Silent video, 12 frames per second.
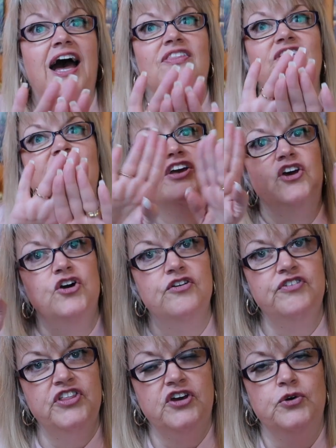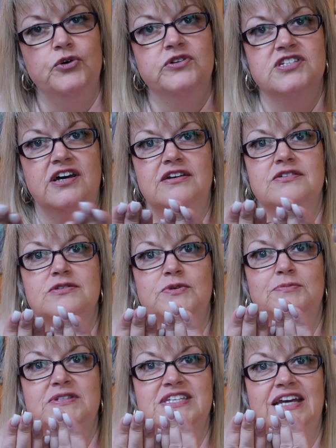And then I cover the cork tails
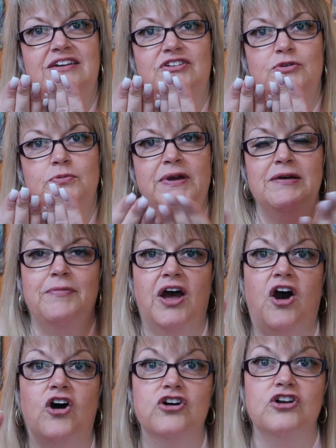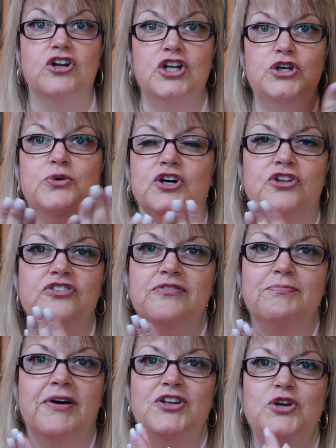with material, me and my hot glue gun,
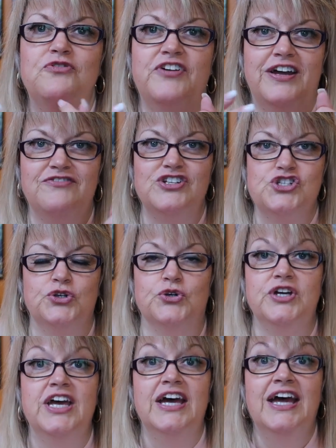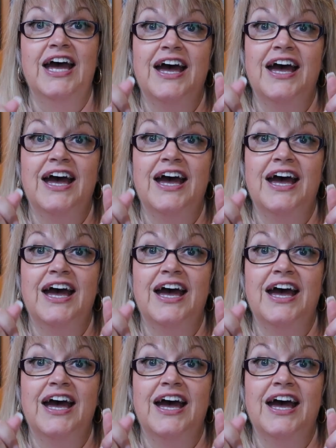my new favourite toy.